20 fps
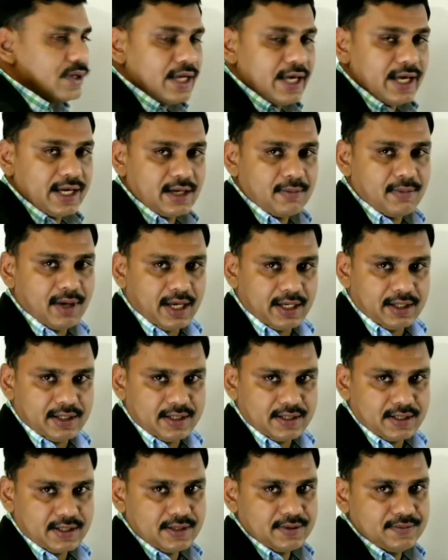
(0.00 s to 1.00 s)
diagram like
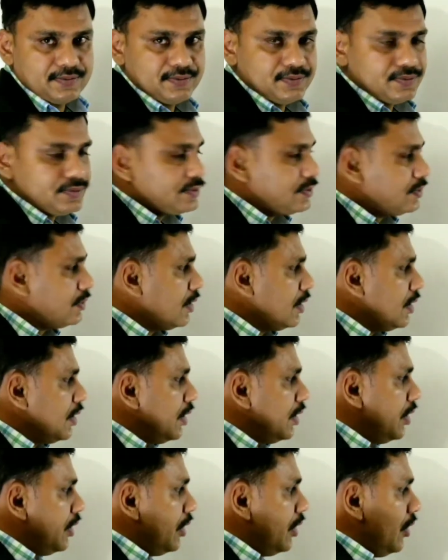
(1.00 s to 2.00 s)
this.
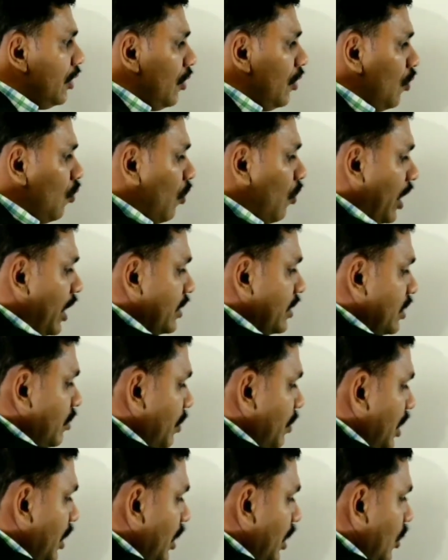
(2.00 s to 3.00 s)
What is the
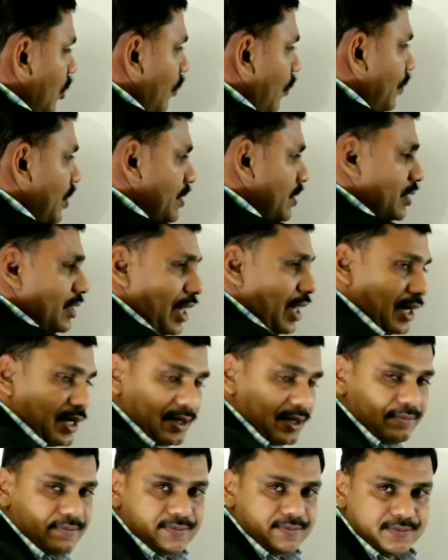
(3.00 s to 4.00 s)
meaning of this diagram?